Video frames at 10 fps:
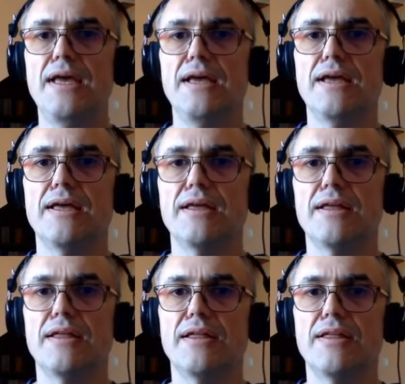
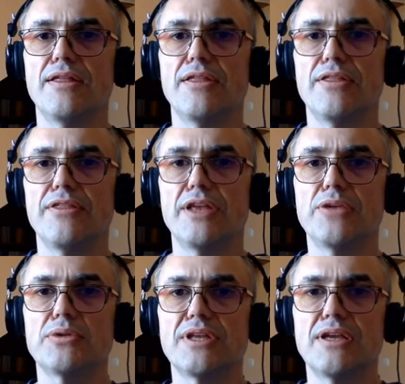
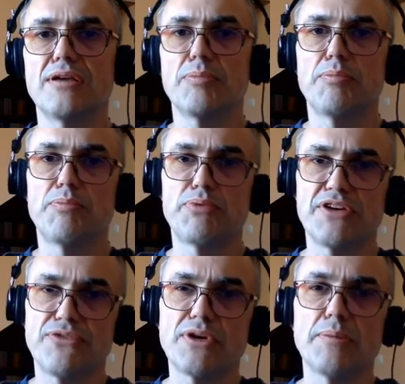Then you take
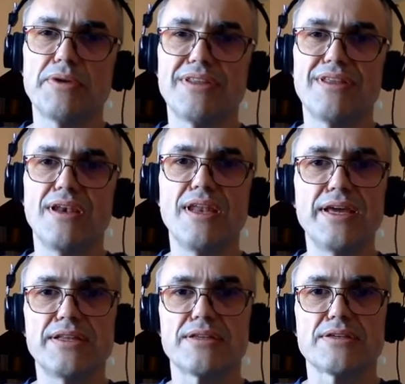preferably the
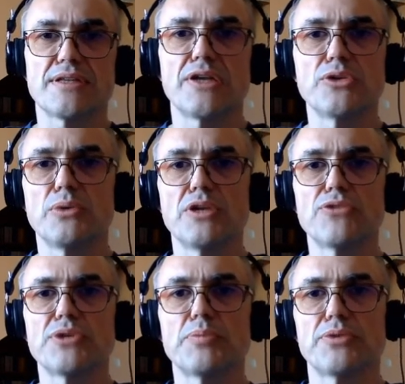latest annual
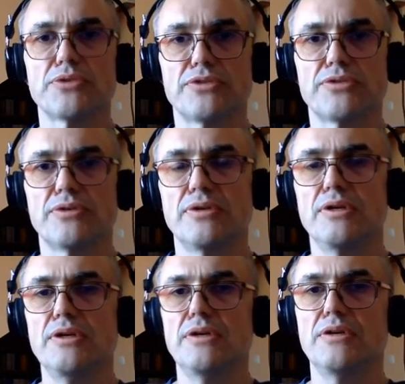report
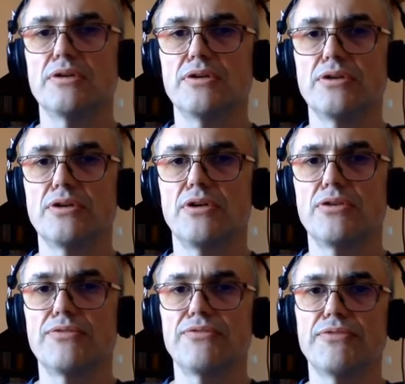
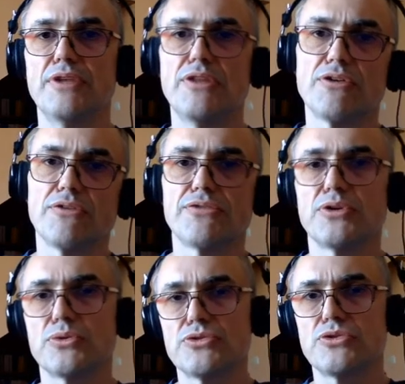of either of
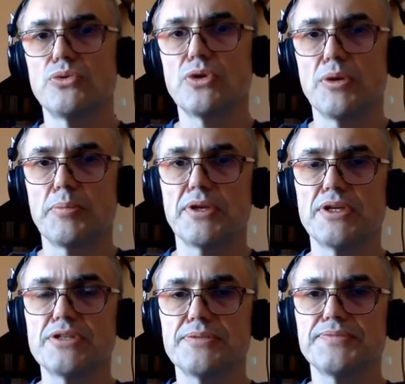those two
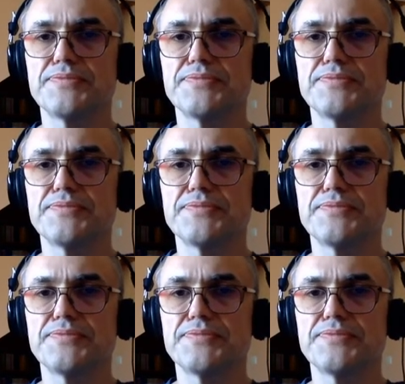companies.